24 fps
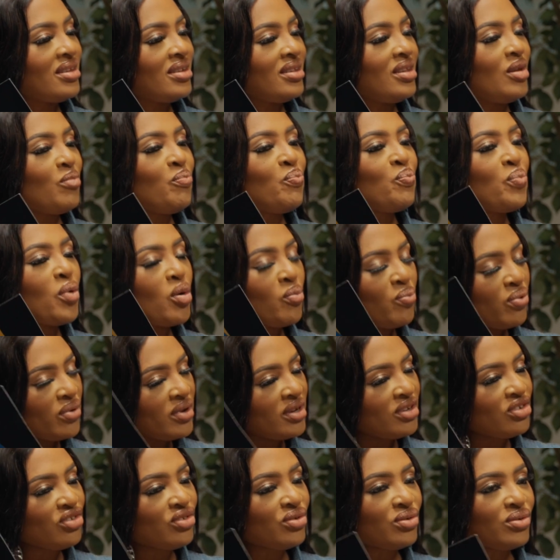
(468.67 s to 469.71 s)
the
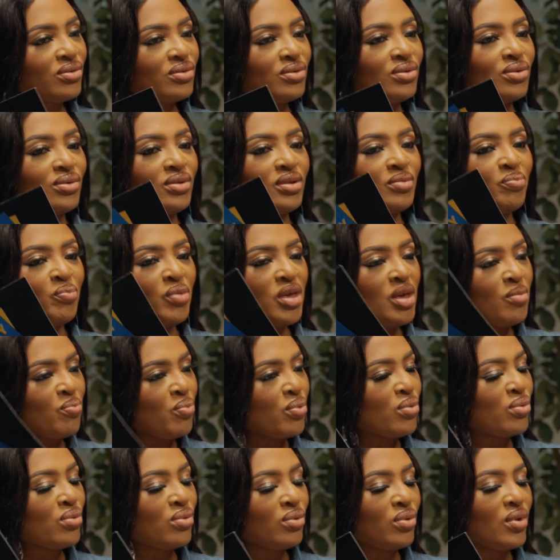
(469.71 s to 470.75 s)
population or the
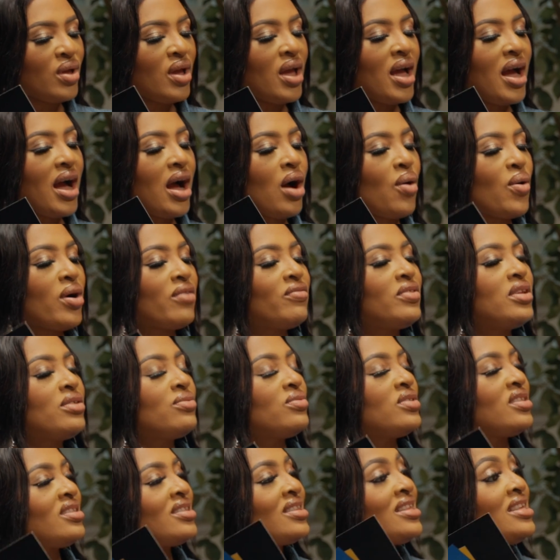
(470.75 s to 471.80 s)
people, how have they
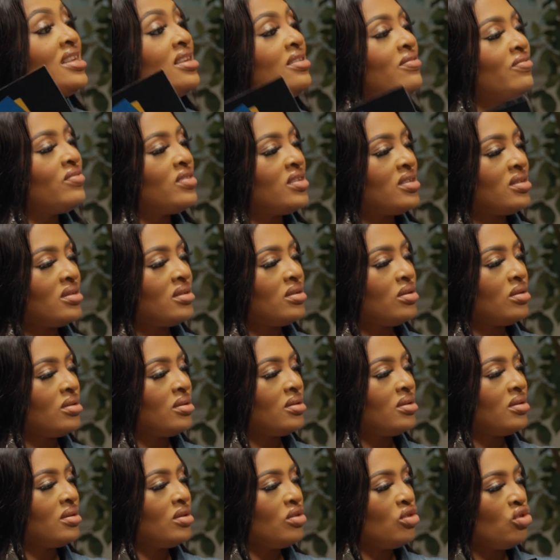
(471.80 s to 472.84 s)
received
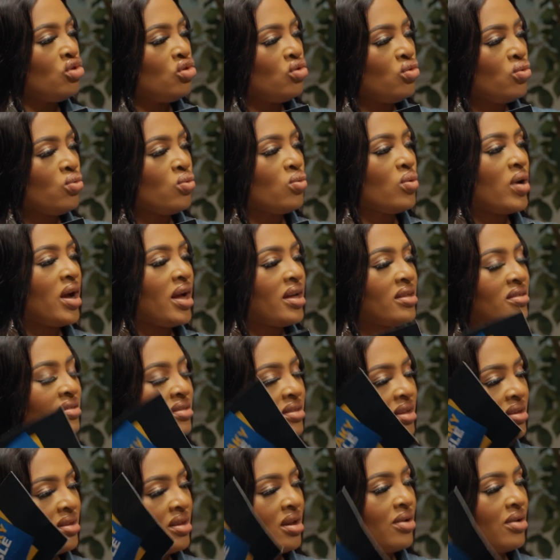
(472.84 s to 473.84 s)
you as the